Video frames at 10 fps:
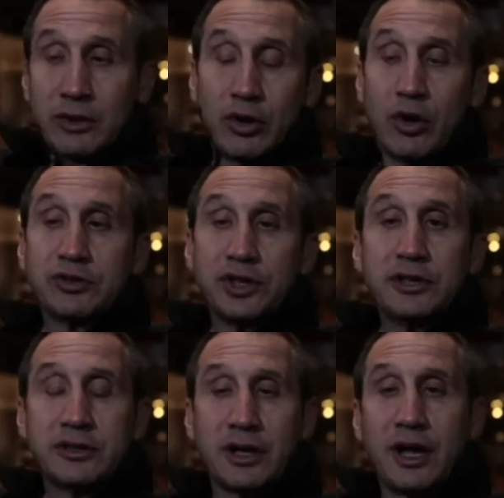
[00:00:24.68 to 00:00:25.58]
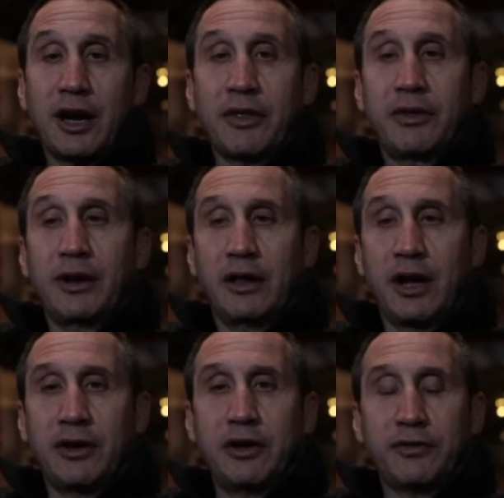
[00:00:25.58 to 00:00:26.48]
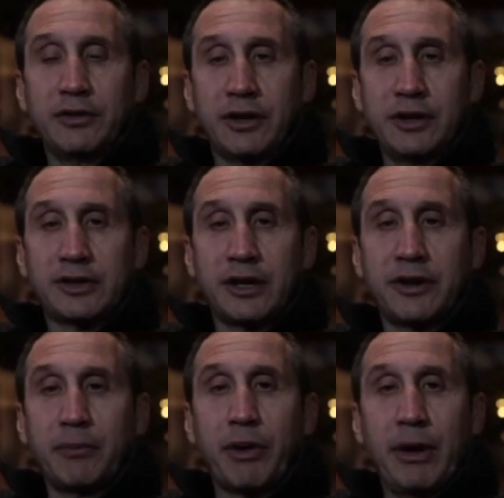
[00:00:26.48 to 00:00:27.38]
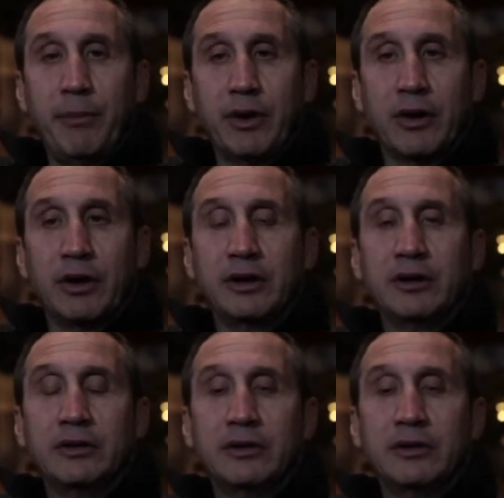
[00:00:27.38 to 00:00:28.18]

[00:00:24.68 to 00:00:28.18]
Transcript: Coaching is a lot of different things. I think primarily